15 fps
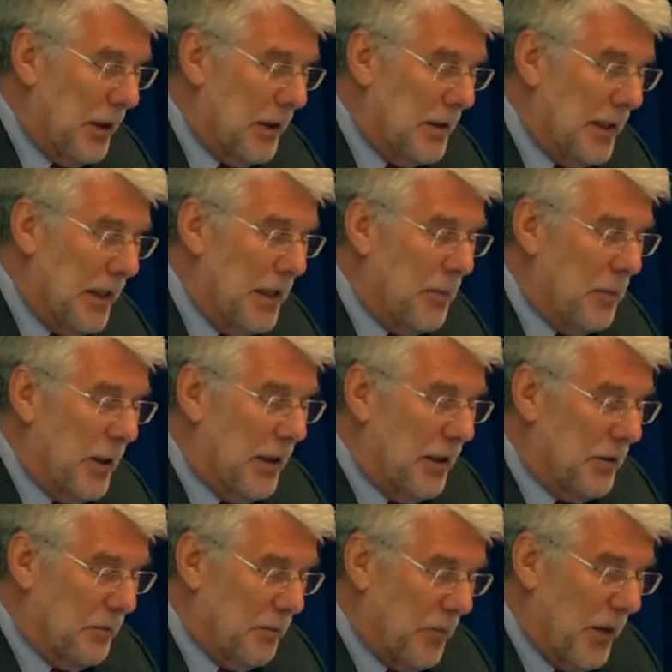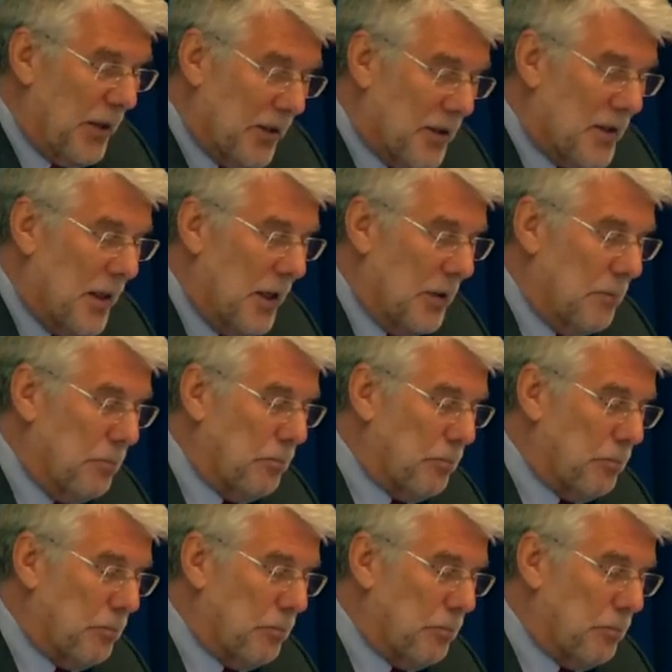the Daily Mail and the Sun.